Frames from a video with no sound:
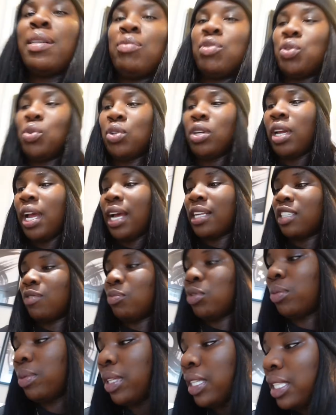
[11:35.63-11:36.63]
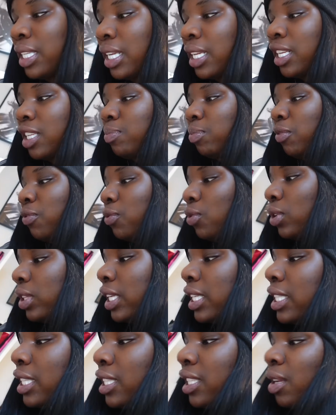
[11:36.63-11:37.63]
I'm sure you guys have probably seen this before.
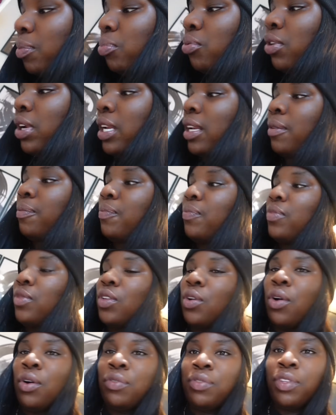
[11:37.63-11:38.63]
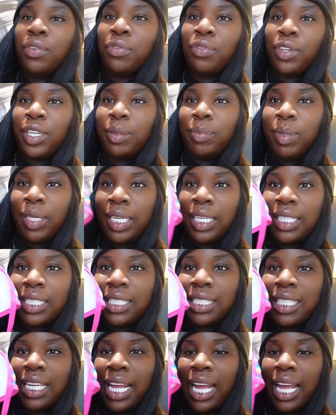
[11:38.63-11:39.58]
This is the print of the 3-piece.